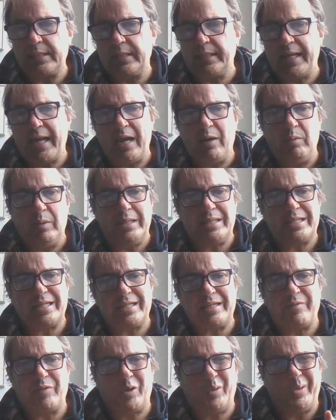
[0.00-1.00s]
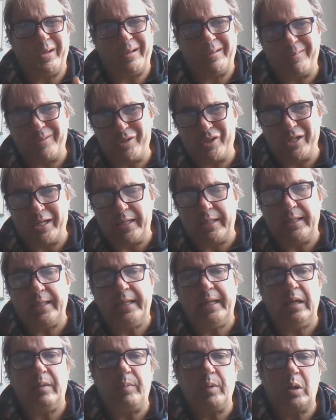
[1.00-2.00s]
And again, well, let's just have a quick dig
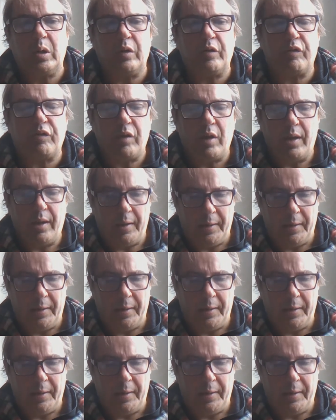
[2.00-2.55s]
there, because